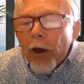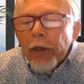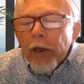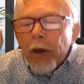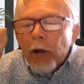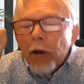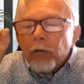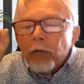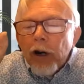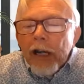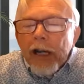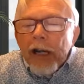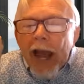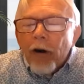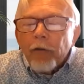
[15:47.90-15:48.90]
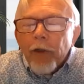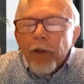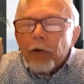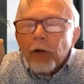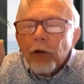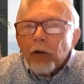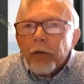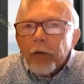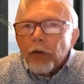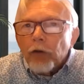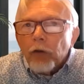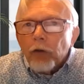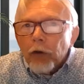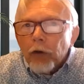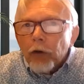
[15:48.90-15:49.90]
where they really have their
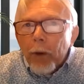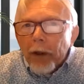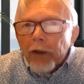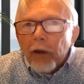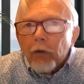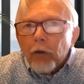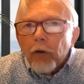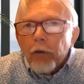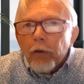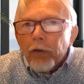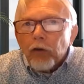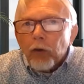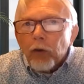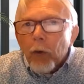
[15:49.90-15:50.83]
respect their